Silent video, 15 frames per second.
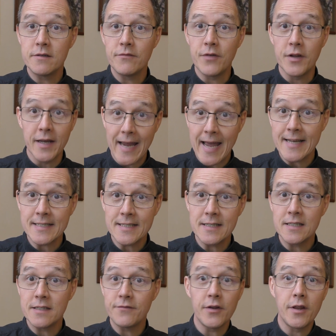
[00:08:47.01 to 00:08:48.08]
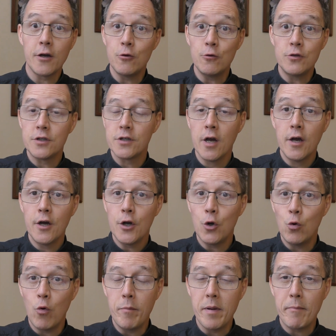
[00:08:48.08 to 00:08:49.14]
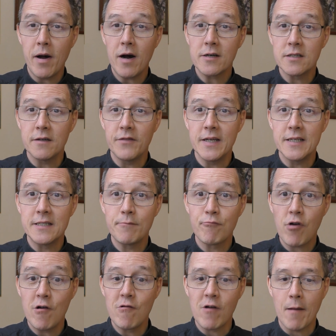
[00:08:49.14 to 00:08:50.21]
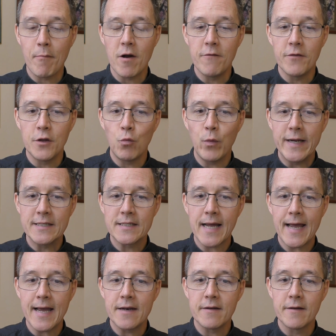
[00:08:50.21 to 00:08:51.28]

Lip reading: for the guests, for those who will be part of this programme over the weeks ahead.